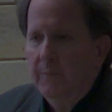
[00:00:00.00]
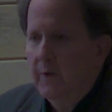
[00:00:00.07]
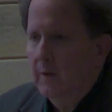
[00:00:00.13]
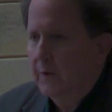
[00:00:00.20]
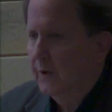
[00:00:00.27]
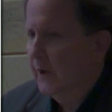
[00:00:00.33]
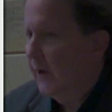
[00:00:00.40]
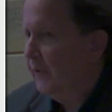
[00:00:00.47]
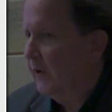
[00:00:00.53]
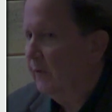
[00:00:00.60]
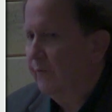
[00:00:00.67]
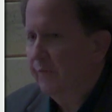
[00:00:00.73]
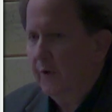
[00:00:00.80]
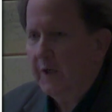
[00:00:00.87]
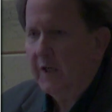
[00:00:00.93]
nothing
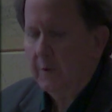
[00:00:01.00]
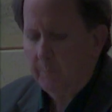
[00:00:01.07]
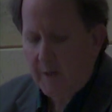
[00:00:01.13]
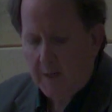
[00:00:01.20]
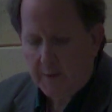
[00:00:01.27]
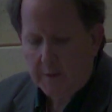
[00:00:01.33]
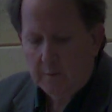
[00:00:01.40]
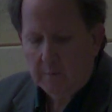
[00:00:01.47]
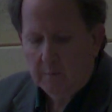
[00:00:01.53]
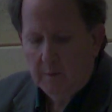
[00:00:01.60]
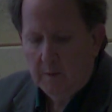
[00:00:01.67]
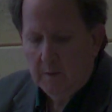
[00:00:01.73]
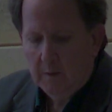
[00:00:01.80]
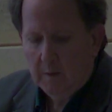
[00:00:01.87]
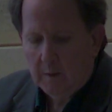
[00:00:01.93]
funny about it,
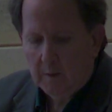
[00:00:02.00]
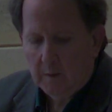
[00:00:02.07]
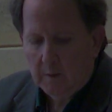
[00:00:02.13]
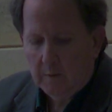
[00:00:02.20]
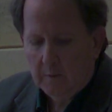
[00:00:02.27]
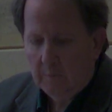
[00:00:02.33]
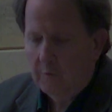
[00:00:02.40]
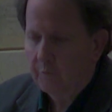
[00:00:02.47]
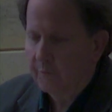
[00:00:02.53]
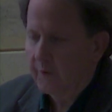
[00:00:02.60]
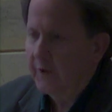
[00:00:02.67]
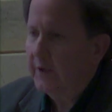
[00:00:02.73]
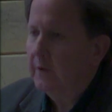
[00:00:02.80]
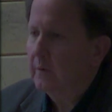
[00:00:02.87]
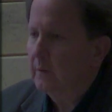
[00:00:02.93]

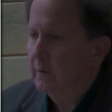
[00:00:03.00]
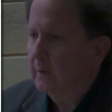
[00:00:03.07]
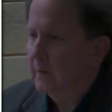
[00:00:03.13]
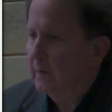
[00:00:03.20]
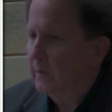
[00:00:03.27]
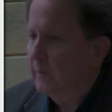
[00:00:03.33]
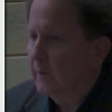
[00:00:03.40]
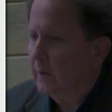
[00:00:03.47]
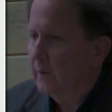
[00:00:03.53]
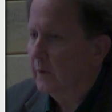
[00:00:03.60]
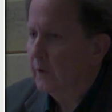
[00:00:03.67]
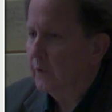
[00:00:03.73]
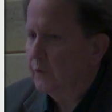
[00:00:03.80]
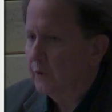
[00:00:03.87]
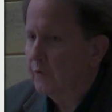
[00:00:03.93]
really
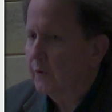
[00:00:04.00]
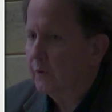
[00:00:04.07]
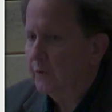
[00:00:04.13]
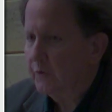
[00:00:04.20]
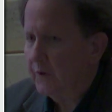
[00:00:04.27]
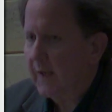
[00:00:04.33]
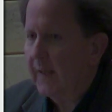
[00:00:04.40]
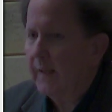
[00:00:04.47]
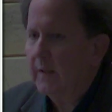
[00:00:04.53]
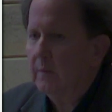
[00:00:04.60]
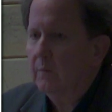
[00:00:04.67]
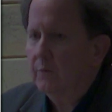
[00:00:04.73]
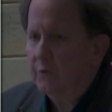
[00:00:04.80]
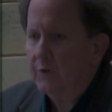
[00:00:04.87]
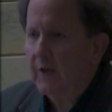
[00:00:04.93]
just a sad,
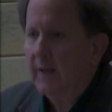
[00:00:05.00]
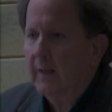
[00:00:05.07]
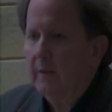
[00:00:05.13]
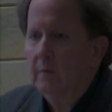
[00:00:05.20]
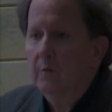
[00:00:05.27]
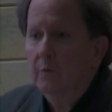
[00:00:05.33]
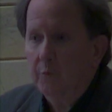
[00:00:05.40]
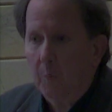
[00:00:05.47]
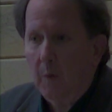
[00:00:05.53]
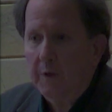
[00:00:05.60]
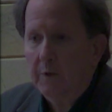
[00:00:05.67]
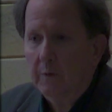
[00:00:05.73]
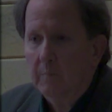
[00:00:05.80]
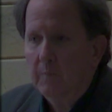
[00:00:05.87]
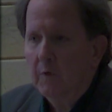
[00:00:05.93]
sad Twain.
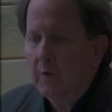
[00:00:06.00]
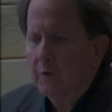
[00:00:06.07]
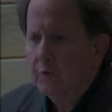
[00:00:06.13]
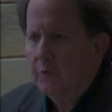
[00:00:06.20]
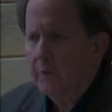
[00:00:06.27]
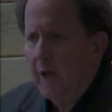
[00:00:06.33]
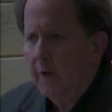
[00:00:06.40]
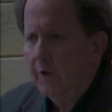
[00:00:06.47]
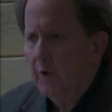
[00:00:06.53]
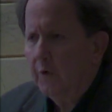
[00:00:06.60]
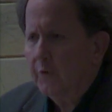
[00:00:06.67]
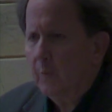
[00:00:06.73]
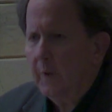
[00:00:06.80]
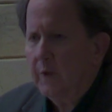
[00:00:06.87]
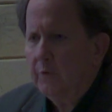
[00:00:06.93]
So not all
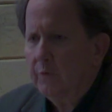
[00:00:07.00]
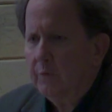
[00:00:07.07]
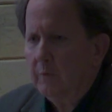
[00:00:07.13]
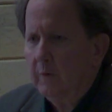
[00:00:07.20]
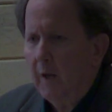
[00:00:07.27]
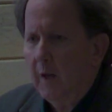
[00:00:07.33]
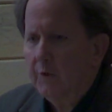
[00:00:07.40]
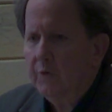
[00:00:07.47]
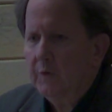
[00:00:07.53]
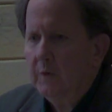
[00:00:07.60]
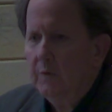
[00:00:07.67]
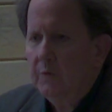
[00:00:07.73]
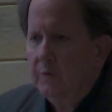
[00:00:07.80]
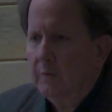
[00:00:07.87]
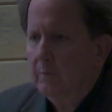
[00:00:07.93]
Twain'ts are
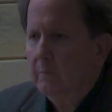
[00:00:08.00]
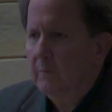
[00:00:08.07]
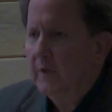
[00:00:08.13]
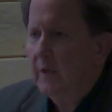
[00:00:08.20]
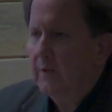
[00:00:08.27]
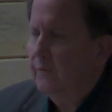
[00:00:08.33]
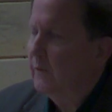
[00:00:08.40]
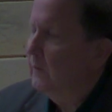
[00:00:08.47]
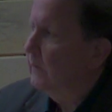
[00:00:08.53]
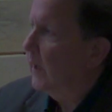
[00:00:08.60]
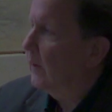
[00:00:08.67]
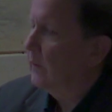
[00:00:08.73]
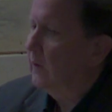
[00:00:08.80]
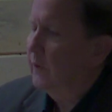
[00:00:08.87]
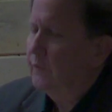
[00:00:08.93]
Nazis and evil,
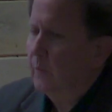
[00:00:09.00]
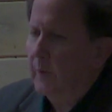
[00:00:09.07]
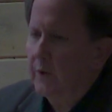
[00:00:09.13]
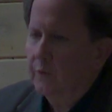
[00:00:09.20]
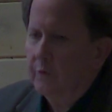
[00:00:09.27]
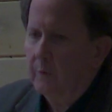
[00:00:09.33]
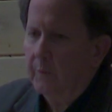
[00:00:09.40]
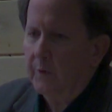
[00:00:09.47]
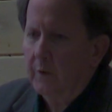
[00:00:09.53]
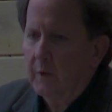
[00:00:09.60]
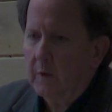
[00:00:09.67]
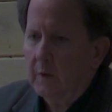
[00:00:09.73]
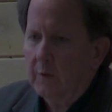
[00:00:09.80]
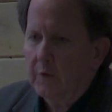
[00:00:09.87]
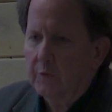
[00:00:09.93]
not all Twain'ts are
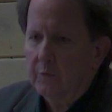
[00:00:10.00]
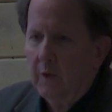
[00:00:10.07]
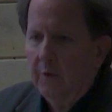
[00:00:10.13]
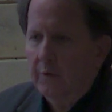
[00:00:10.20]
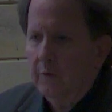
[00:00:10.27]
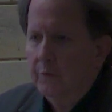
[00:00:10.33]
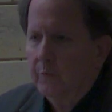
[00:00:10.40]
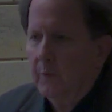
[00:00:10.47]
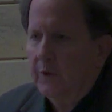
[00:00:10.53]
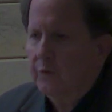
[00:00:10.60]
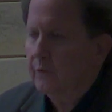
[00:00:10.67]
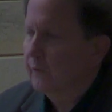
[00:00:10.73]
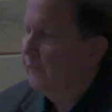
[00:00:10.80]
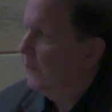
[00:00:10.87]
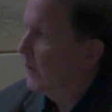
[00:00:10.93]
ridiculous, not all
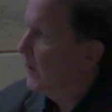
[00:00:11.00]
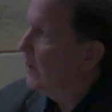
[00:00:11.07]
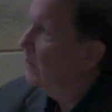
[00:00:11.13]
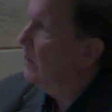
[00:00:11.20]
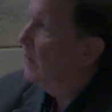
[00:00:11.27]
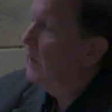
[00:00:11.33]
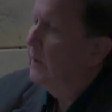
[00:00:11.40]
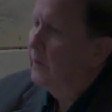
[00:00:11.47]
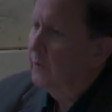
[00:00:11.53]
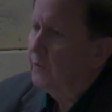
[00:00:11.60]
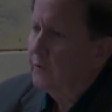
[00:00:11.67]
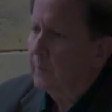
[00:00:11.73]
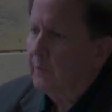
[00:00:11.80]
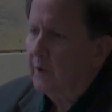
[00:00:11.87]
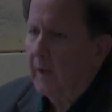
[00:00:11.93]
Twain'ts are funny.
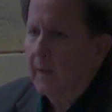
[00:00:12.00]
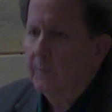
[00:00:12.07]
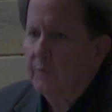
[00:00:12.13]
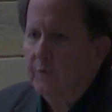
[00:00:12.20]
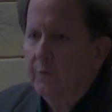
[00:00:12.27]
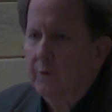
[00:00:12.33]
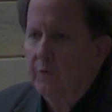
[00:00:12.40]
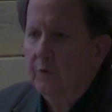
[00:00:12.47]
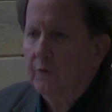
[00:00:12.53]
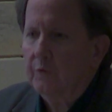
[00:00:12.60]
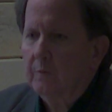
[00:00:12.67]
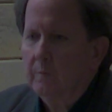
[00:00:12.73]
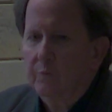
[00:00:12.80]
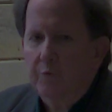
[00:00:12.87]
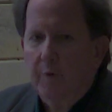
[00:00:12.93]
Sometimes they're just
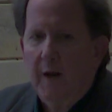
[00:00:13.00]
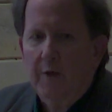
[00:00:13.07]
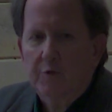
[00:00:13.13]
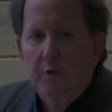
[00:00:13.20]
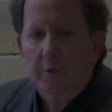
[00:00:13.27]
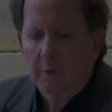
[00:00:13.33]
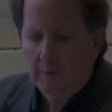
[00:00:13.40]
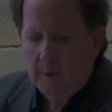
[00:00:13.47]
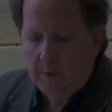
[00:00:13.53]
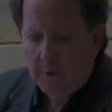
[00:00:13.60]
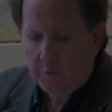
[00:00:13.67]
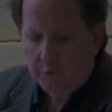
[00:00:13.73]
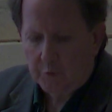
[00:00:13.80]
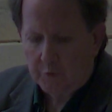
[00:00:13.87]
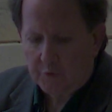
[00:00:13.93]
tragic,
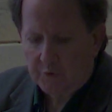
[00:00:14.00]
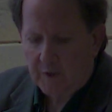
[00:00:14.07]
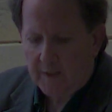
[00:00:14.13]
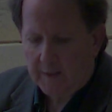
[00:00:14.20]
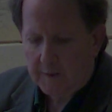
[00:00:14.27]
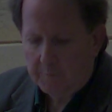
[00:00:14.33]
just sad.